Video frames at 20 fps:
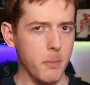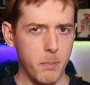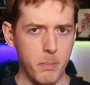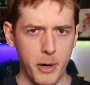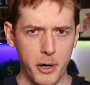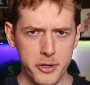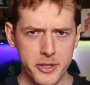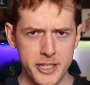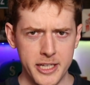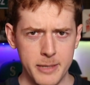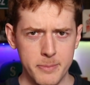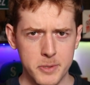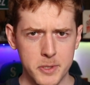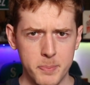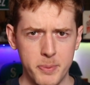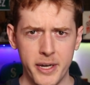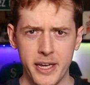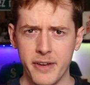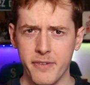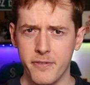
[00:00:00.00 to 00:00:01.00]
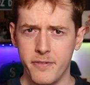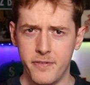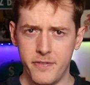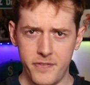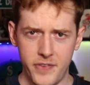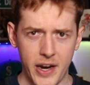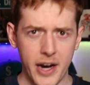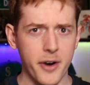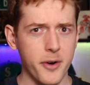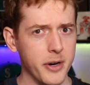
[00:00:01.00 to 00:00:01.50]
Both teams playing
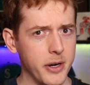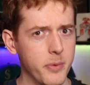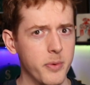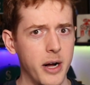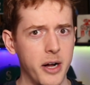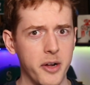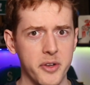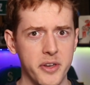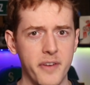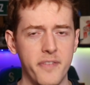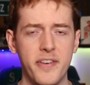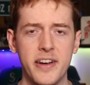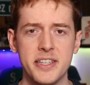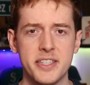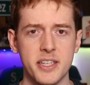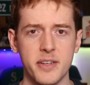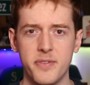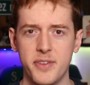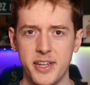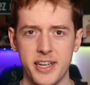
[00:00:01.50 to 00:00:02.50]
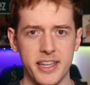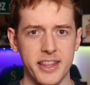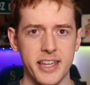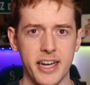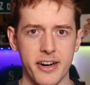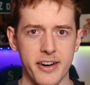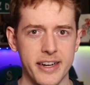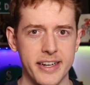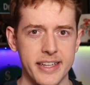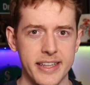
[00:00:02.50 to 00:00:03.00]
very well defensively in
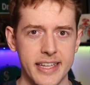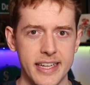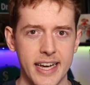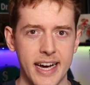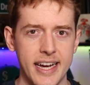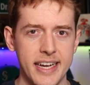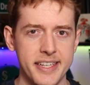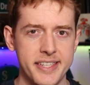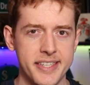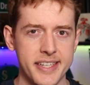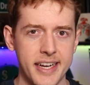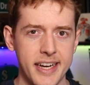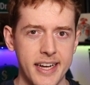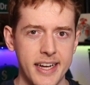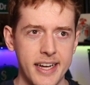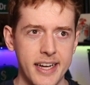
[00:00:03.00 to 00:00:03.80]
their end of the ice.